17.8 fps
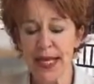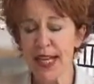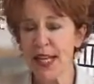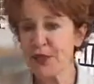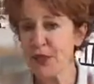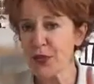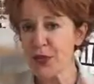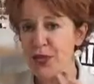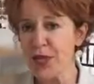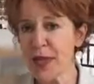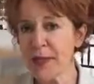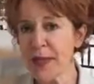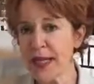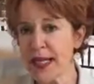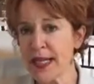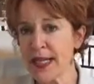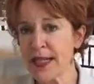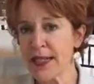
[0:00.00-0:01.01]
if there's
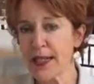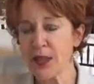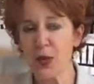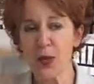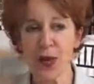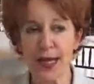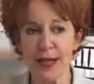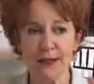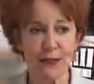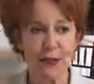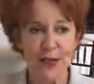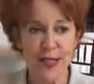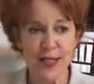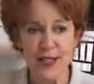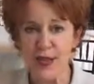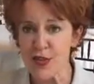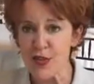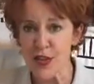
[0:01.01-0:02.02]
somebody, a, a great, for
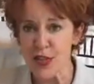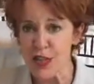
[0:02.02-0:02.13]
instance,